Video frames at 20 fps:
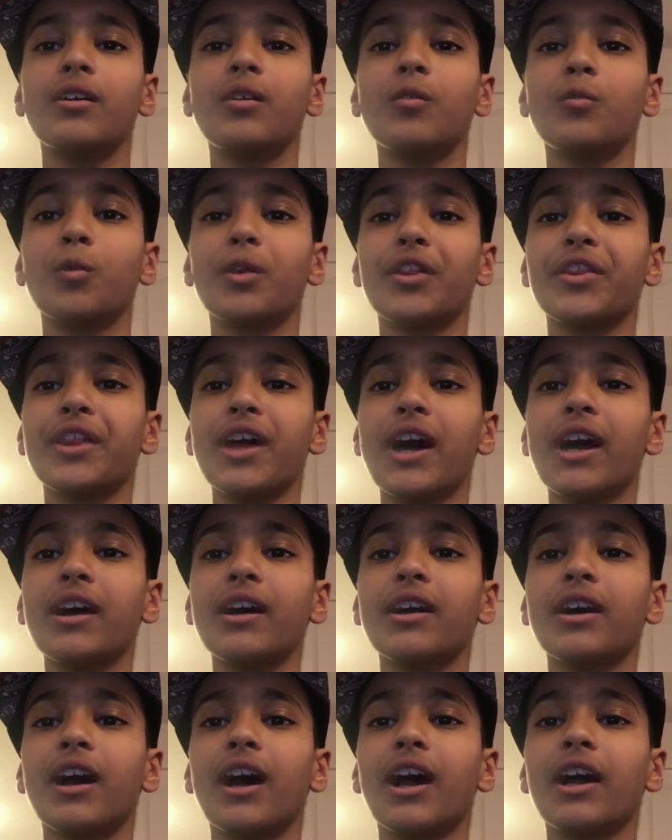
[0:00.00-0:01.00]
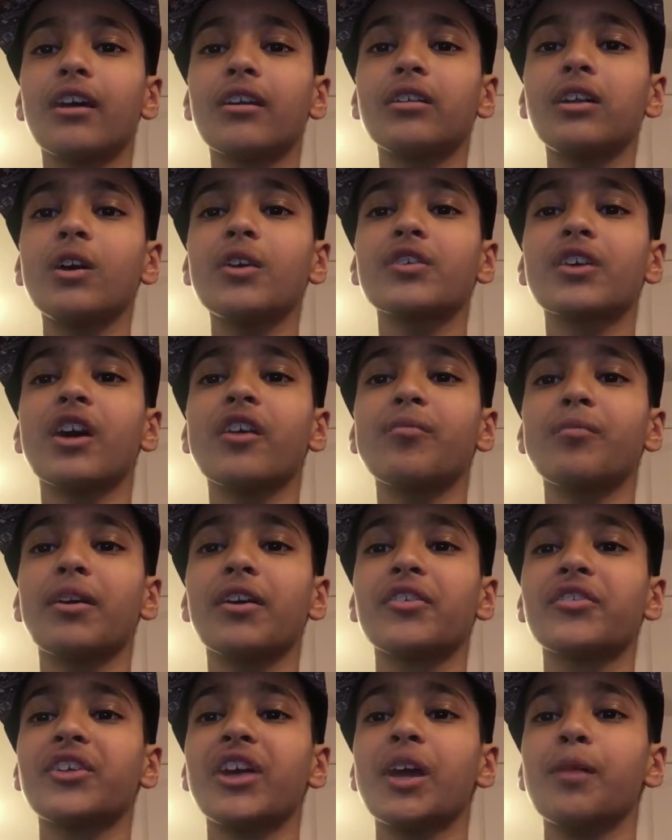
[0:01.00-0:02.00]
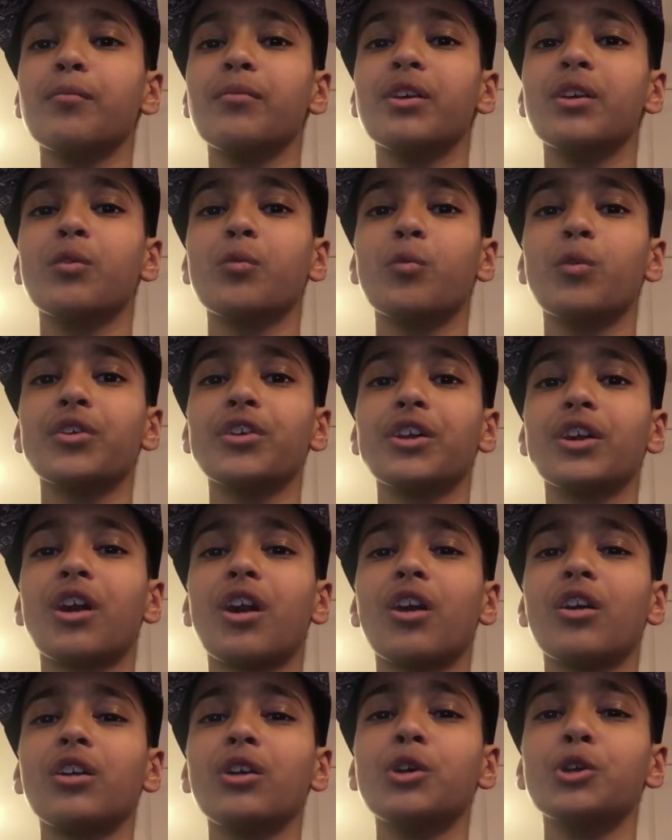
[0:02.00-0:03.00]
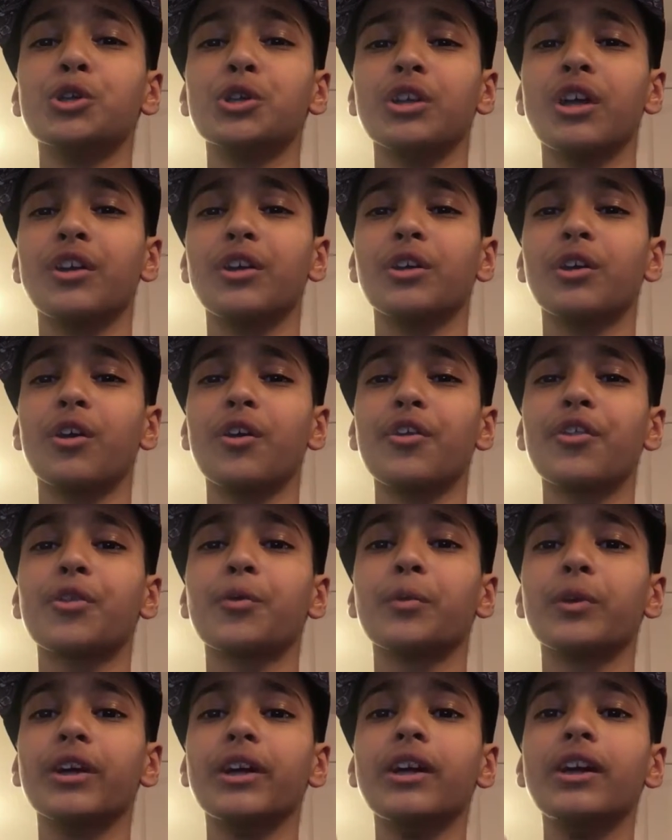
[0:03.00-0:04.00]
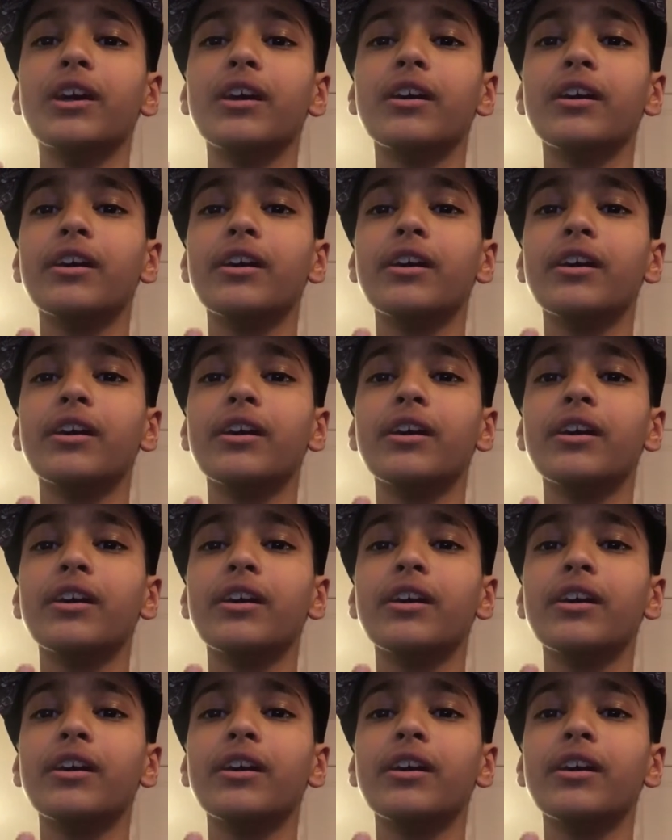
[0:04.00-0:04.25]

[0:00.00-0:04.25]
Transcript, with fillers: With that, I close off my statement with the conclusion that there are three